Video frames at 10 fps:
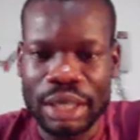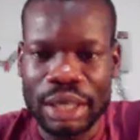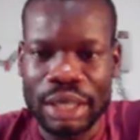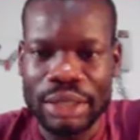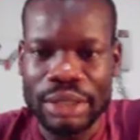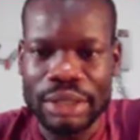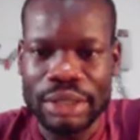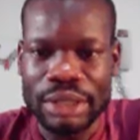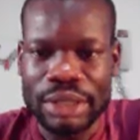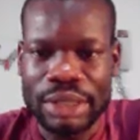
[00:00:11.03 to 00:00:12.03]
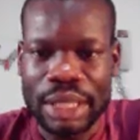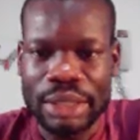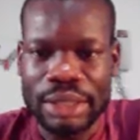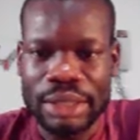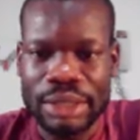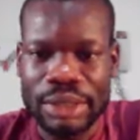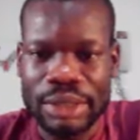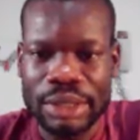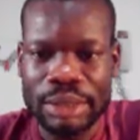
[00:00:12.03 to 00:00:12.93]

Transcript: And this tax is